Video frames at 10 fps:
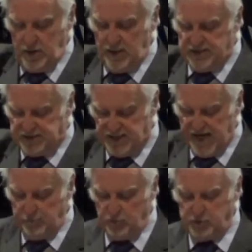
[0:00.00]

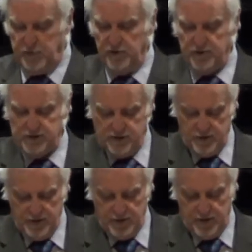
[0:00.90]
Side was pierced.
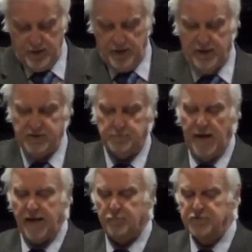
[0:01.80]
His
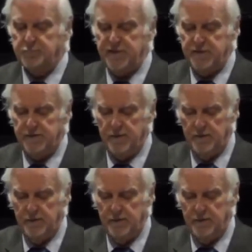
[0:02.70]
back was beaten.